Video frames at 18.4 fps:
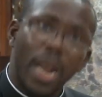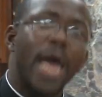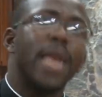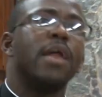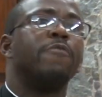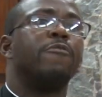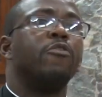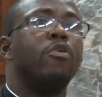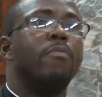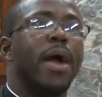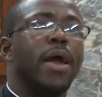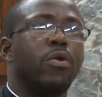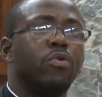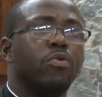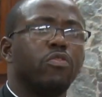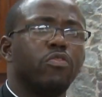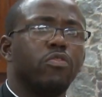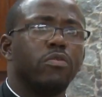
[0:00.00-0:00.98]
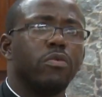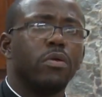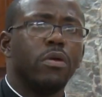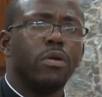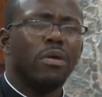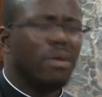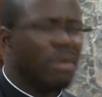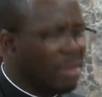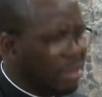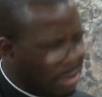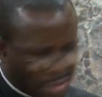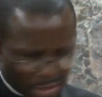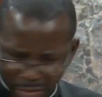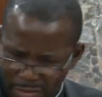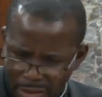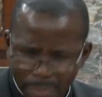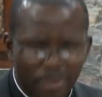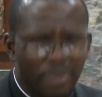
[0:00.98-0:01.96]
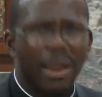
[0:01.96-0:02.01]
line and follow my rules.
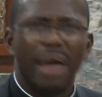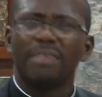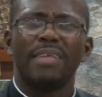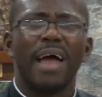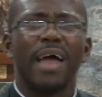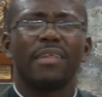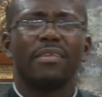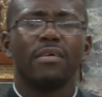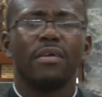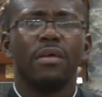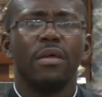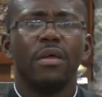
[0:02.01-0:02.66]
Simple as that.